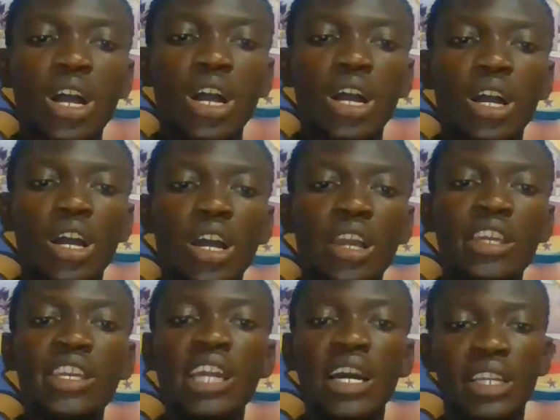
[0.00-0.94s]
uh,
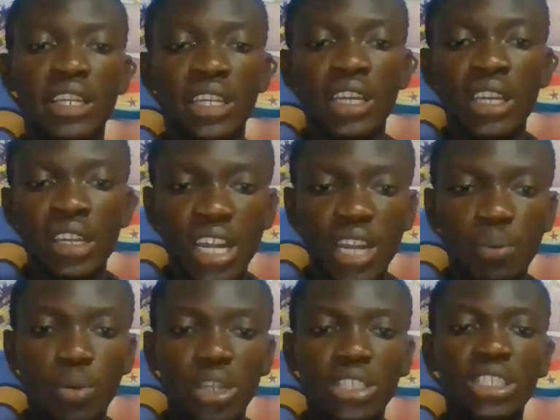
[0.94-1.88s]
he added that the
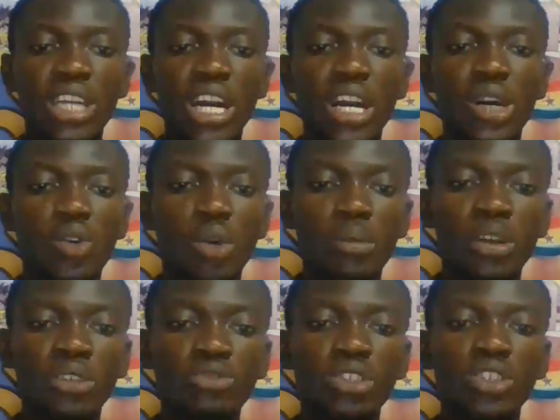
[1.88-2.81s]
political
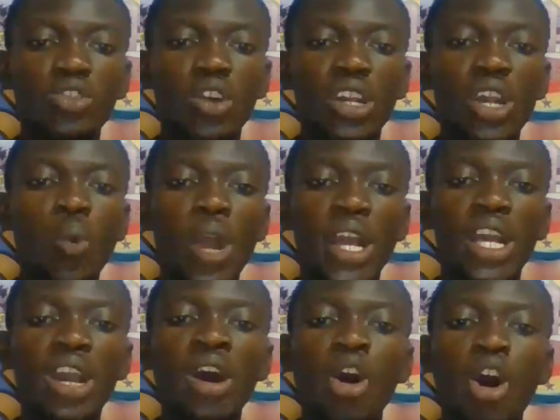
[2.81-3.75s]
commentaries on the
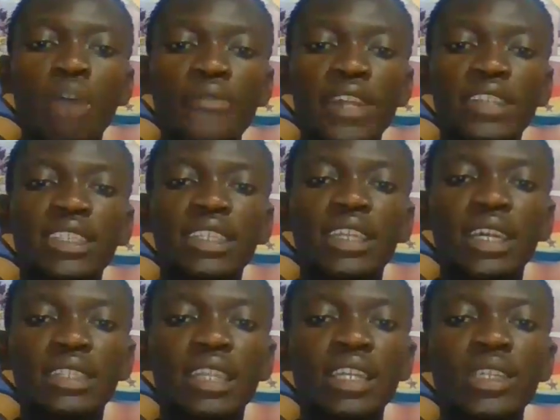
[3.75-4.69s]
work of the state
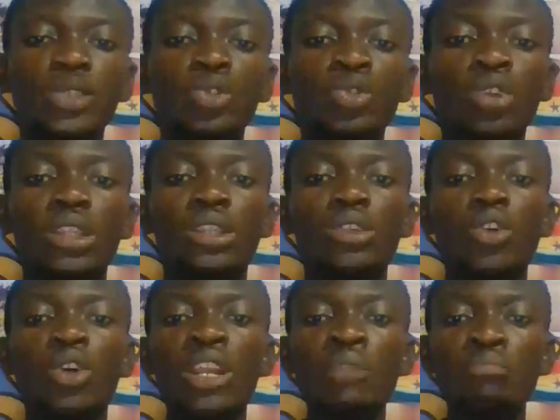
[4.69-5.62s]
attorney do not
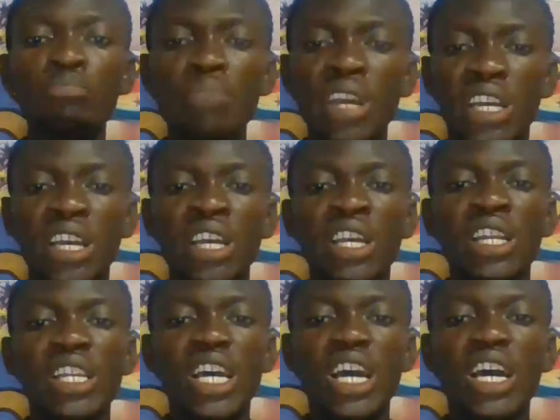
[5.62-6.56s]
only make uh,
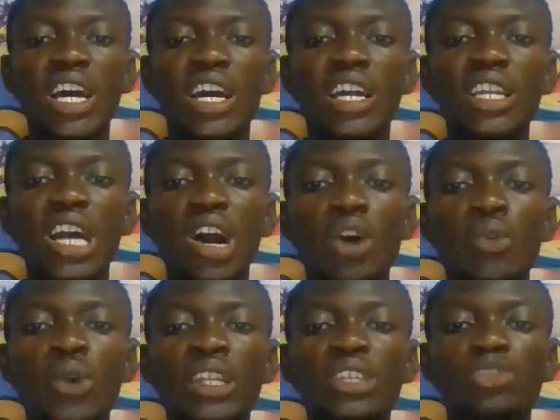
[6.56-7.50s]
their
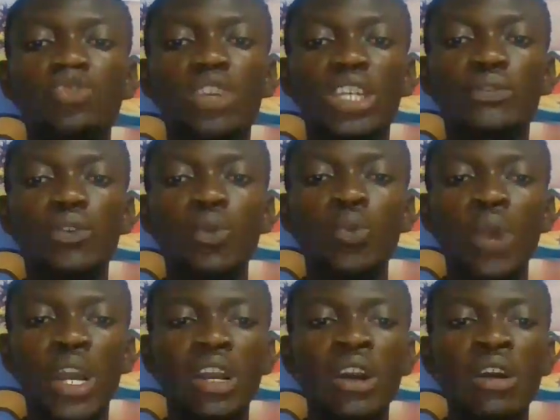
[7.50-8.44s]
already stressful
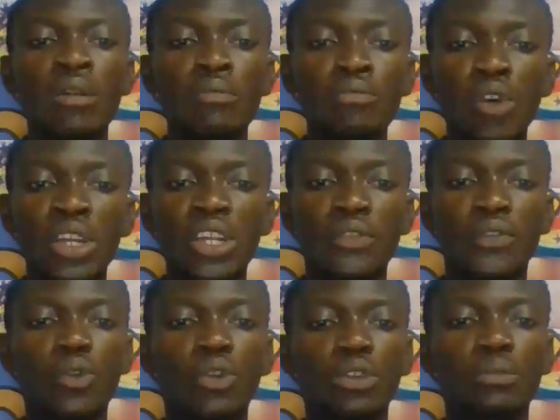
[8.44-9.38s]
work more
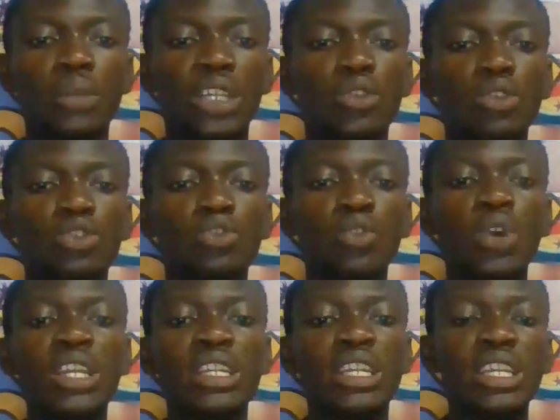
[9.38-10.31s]
difficult, but also
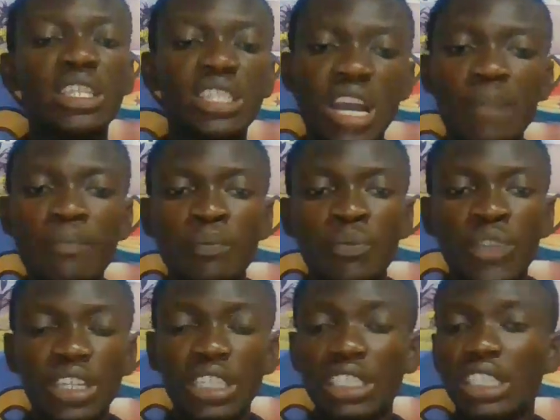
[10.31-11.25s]
endanger uh,
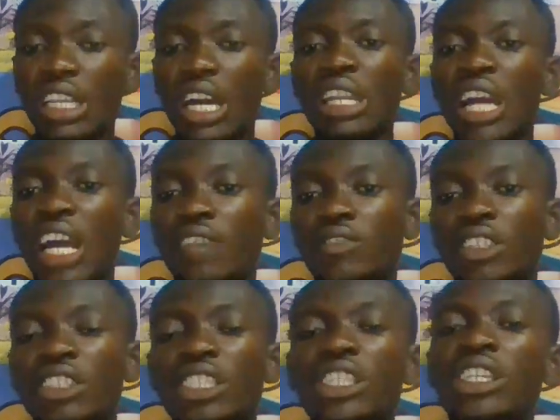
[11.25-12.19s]
their lives.
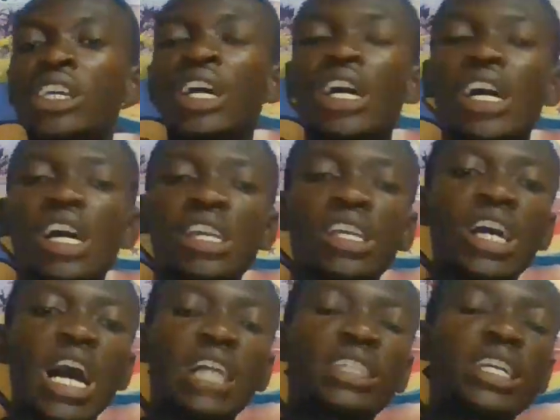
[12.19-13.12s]
And the uh, yeah,